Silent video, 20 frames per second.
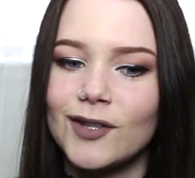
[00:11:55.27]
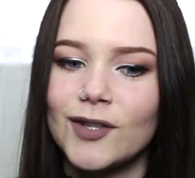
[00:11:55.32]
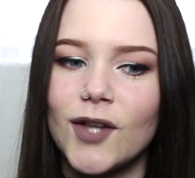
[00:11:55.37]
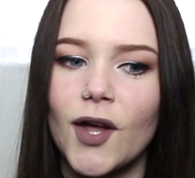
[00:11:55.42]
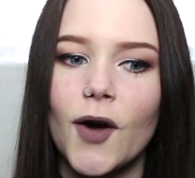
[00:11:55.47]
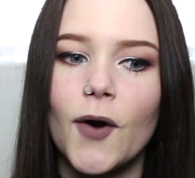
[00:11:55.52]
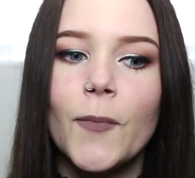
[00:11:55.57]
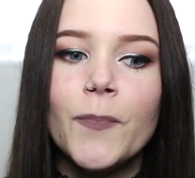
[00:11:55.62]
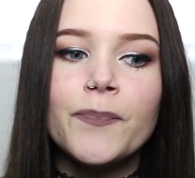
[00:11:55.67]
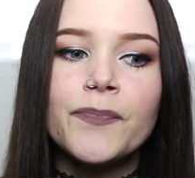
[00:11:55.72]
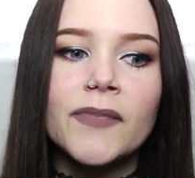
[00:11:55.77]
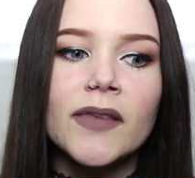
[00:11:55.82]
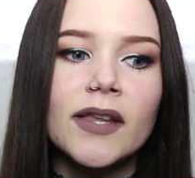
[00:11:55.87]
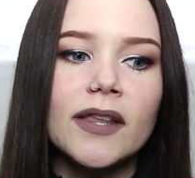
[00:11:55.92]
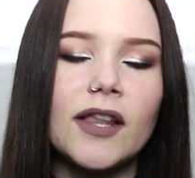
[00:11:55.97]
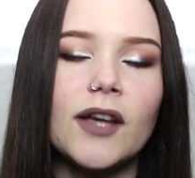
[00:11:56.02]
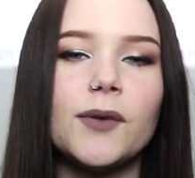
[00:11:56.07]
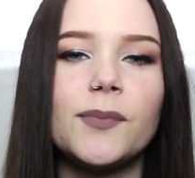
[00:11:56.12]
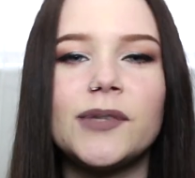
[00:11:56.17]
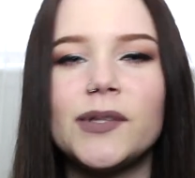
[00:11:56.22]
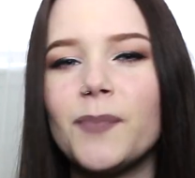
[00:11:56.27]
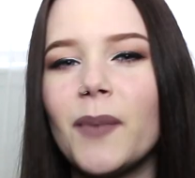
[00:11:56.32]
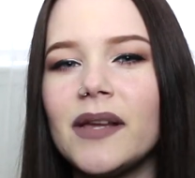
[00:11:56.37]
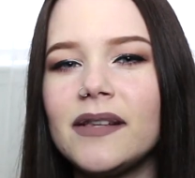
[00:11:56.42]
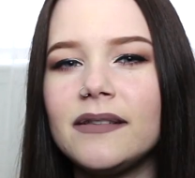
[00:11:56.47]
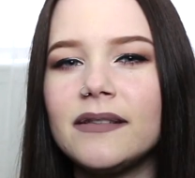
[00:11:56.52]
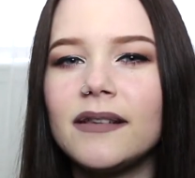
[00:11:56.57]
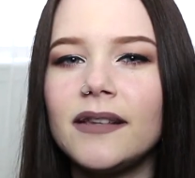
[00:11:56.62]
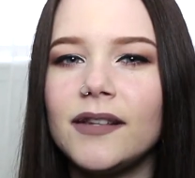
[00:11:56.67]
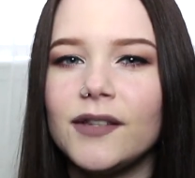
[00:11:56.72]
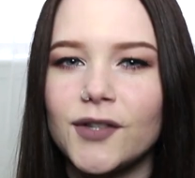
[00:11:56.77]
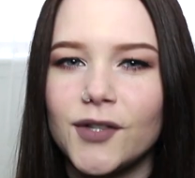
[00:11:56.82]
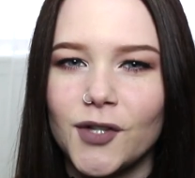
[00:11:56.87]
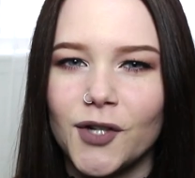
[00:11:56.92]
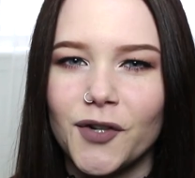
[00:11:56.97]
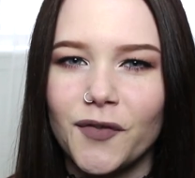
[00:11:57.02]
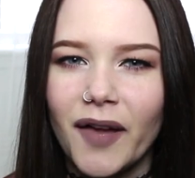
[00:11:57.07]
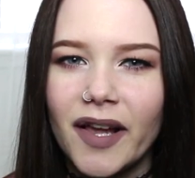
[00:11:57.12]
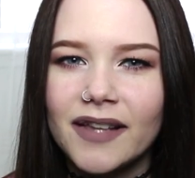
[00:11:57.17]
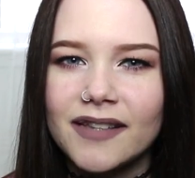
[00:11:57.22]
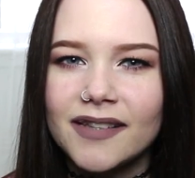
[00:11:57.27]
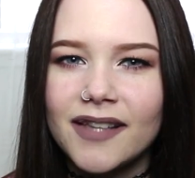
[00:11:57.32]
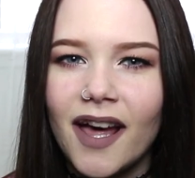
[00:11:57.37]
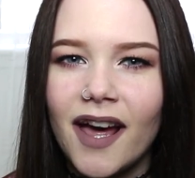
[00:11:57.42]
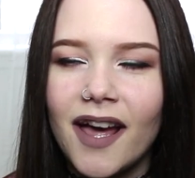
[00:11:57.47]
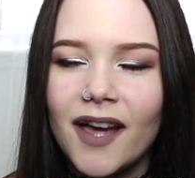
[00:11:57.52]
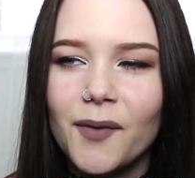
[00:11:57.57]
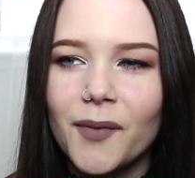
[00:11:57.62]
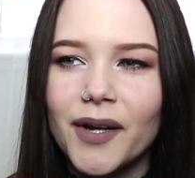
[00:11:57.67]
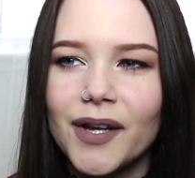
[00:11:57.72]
So it's basically a survey site